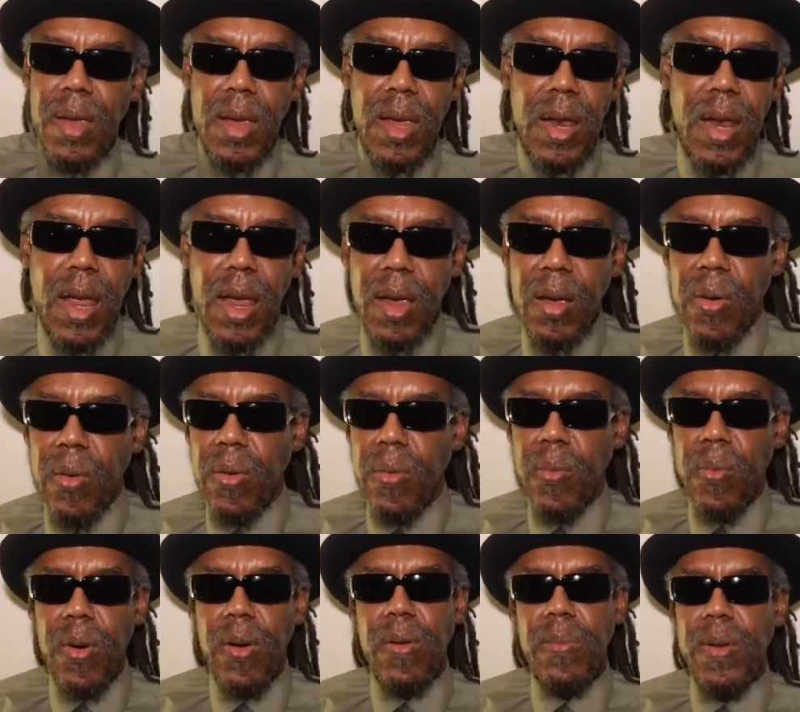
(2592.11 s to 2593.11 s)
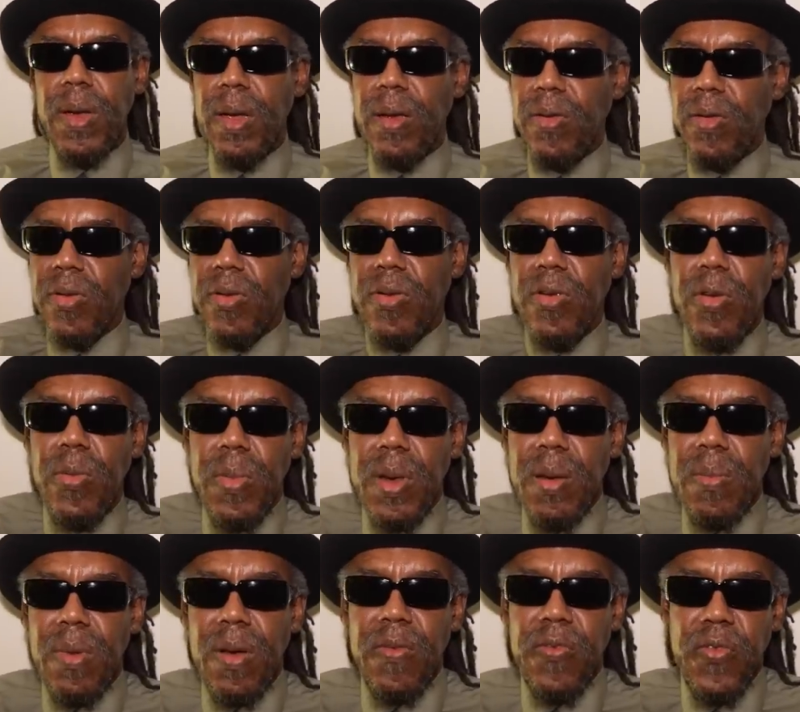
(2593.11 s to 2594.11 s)
it ain't gonna work because there's too
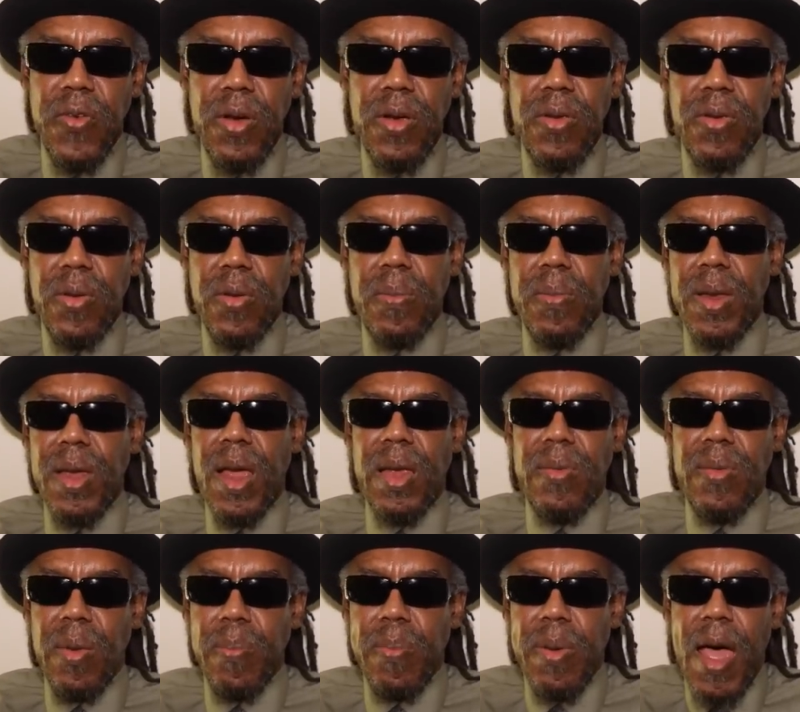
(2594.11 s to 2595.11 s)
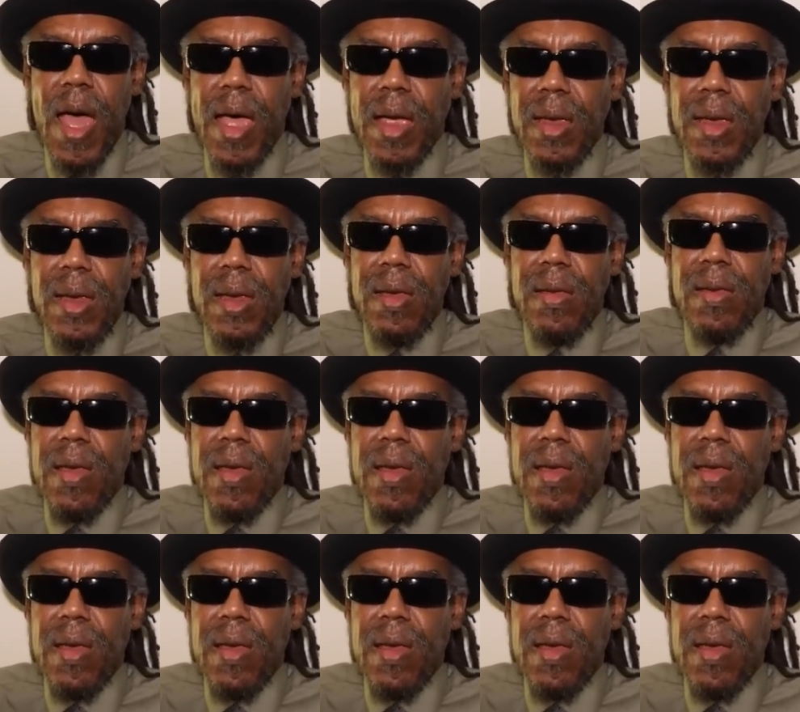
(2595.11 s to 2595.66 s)
many motherfuckers gonna be in the back